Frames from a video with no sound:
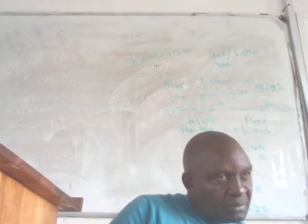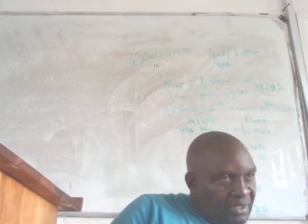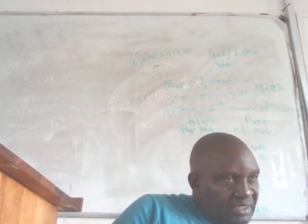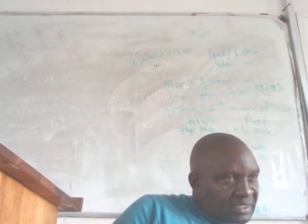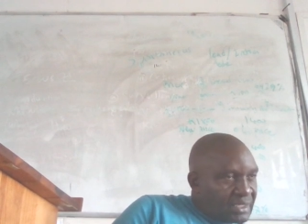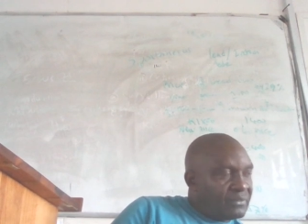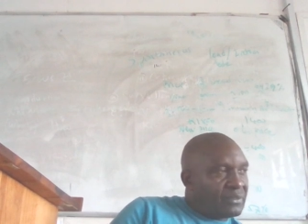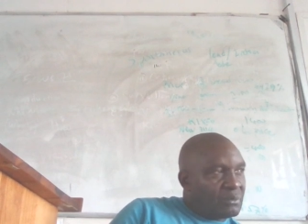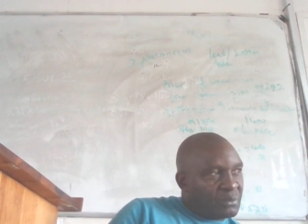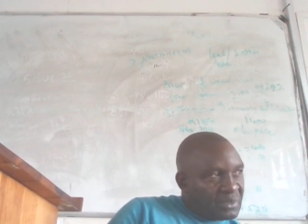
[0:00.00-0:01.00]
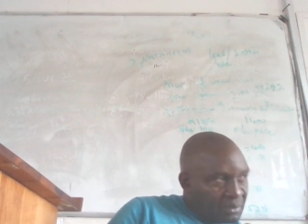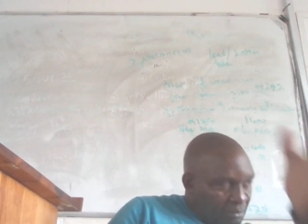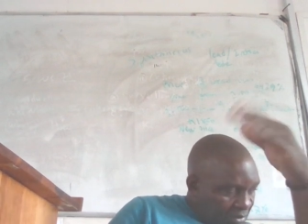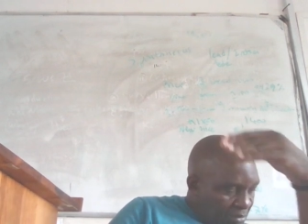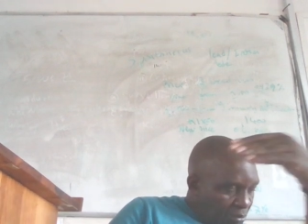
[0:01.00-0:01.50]
balance come from? The
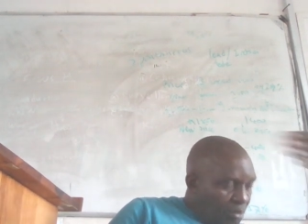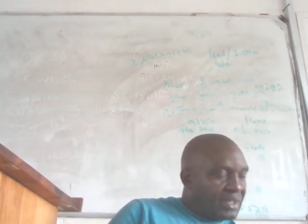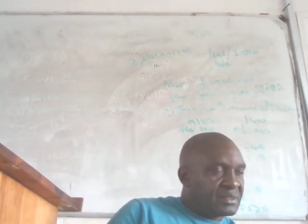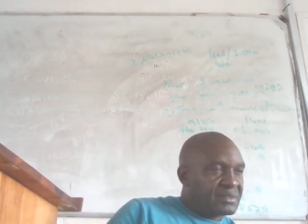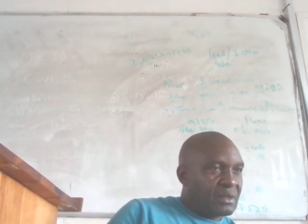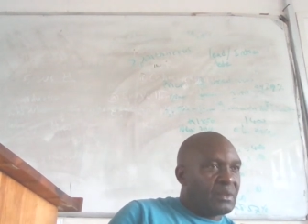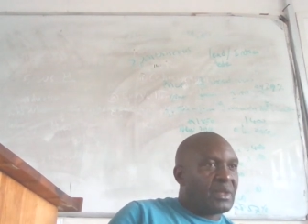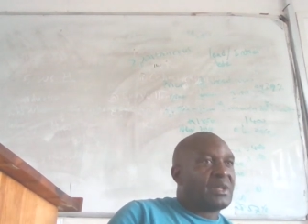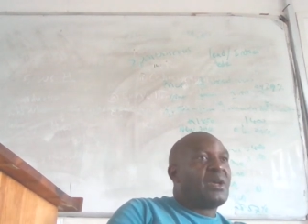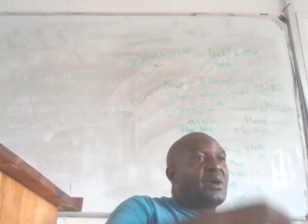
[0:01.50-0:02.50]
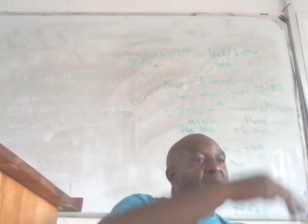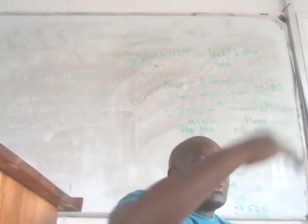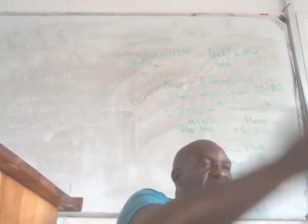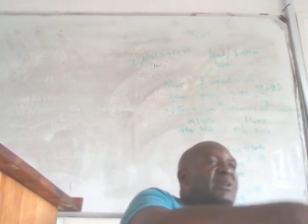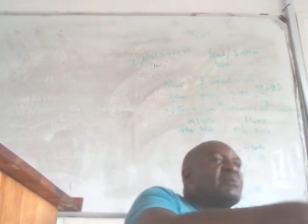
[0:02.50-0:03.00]
more extra, but
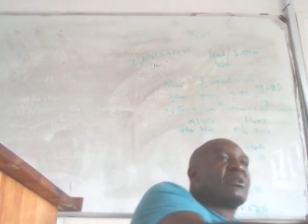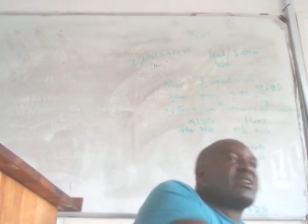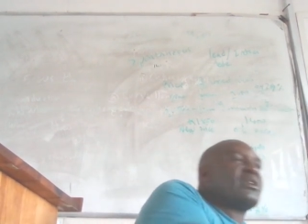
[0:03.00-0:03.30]
we spend more